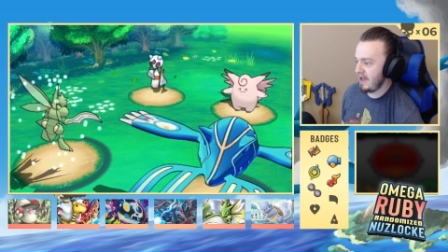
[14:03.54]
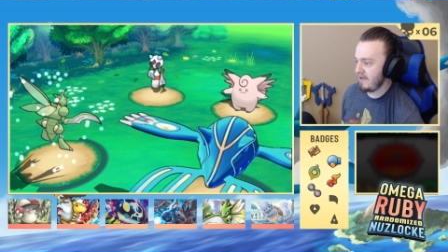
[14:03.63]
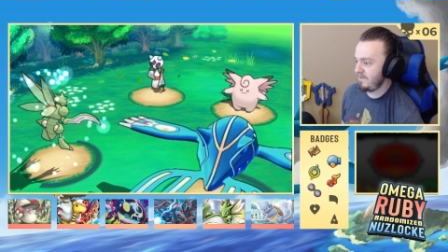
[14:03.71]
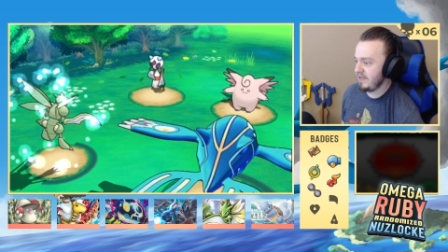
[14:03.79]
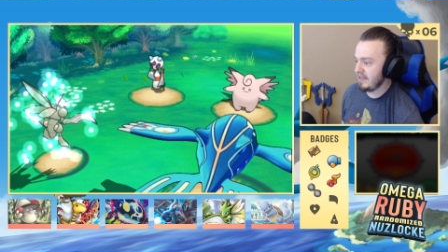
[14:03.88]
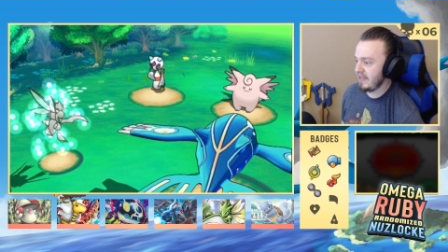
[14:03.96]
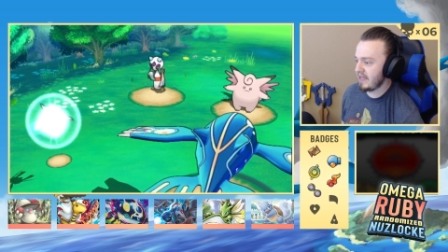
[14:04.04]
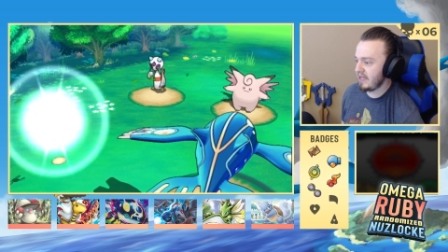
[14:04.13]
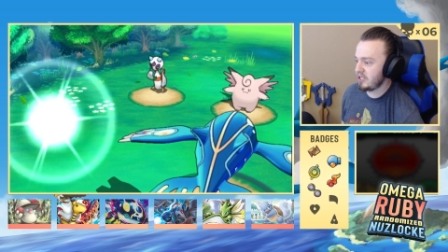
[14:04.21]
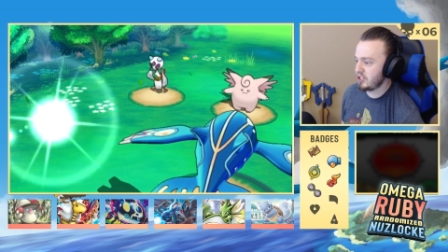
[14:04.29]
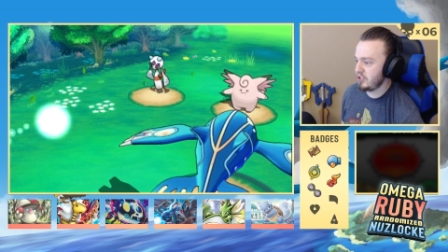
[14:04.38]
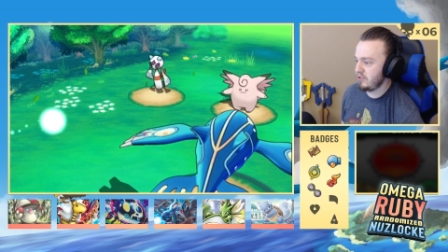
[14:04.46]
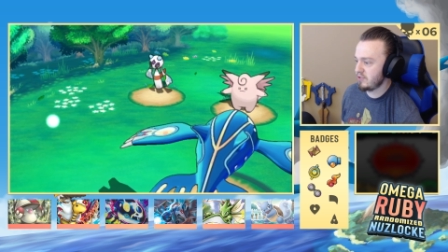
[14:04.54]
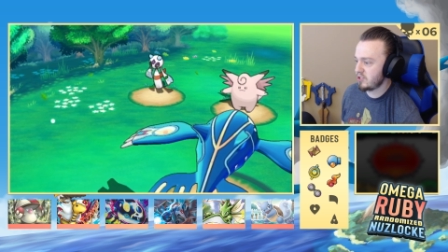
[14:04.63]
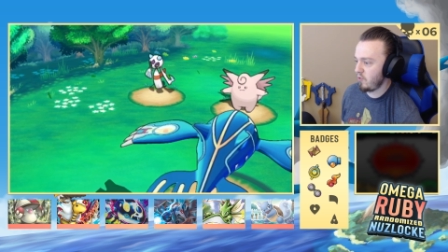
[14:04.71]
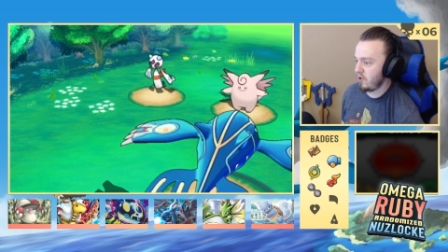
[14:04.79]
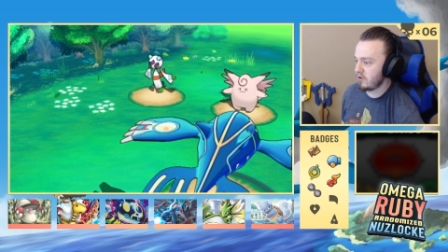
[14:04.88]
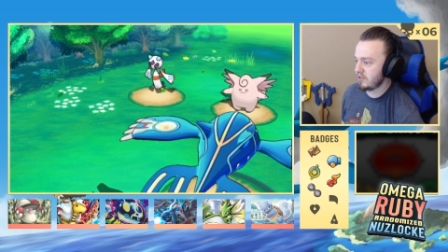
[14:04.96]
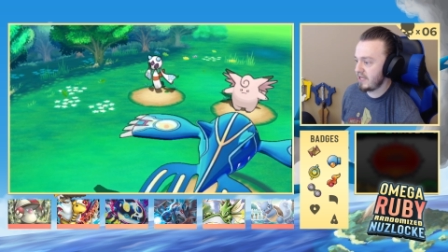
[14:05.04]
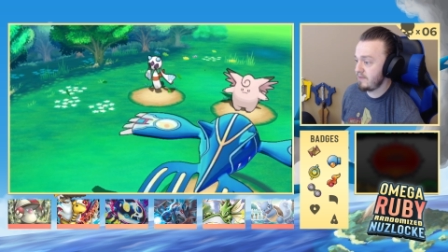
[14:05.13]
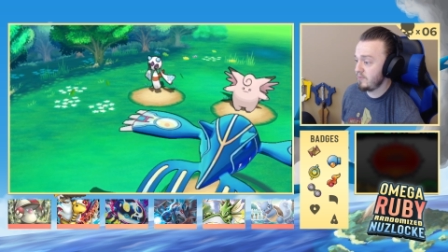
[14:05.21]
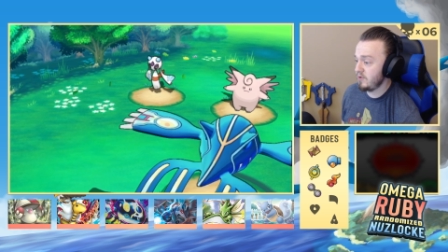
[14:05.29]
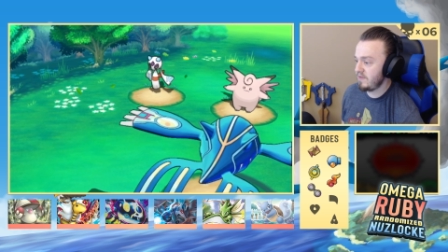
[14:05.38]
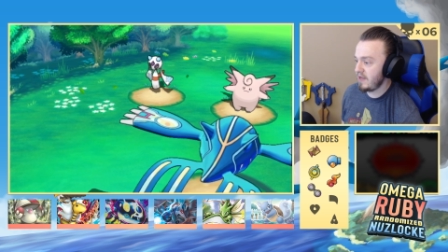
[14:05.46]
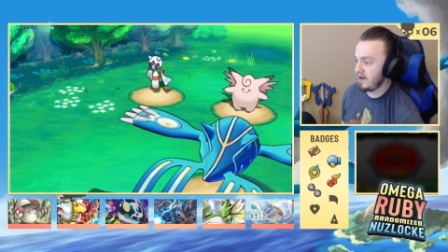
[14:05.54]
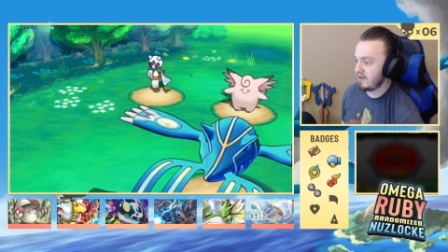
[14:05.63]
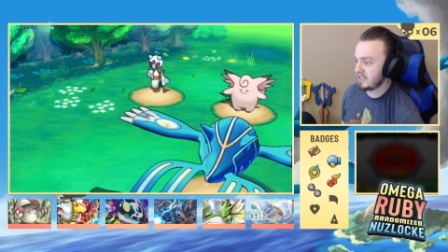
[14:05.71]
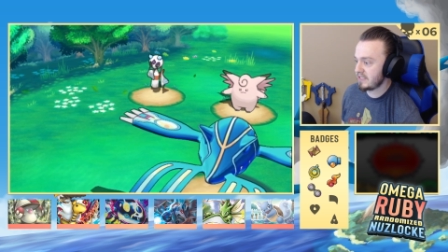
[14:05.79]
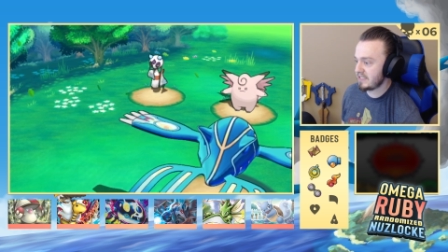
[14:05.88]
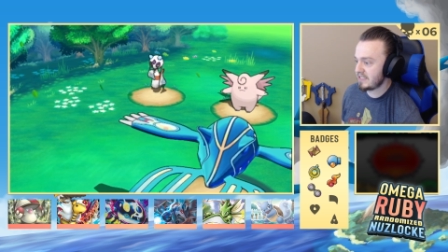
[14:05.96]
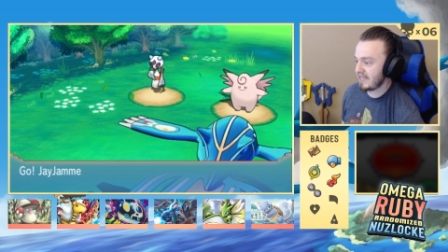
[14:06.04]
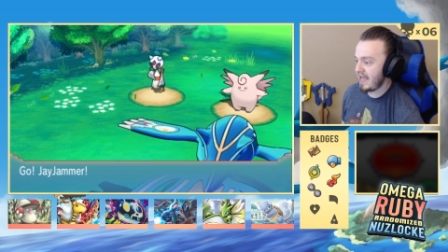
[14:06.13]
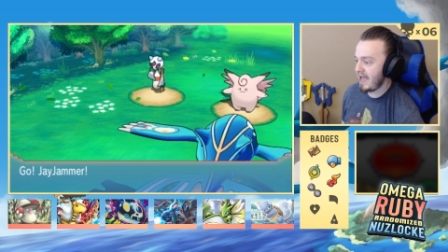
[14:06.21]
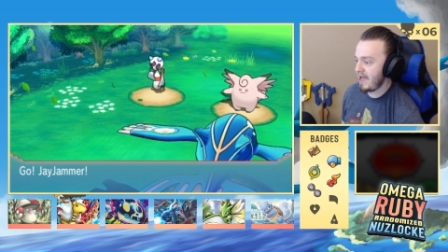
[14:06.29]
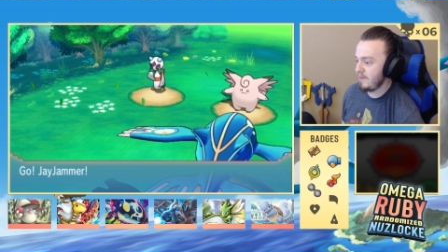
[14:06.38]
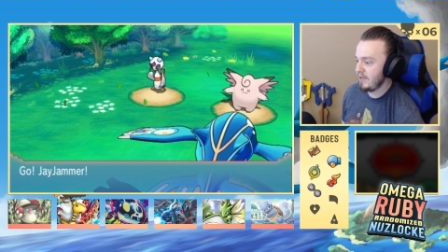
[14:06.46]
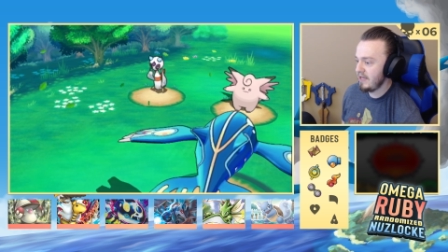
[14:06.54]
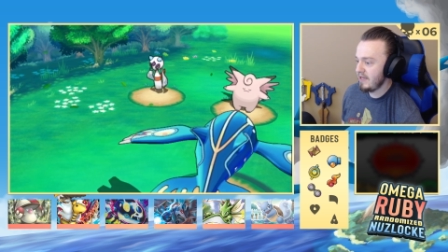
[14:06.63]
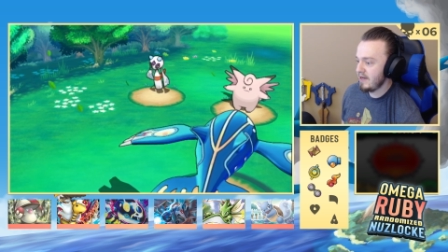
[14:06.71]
feel like I should have used a water type move there because it's stab,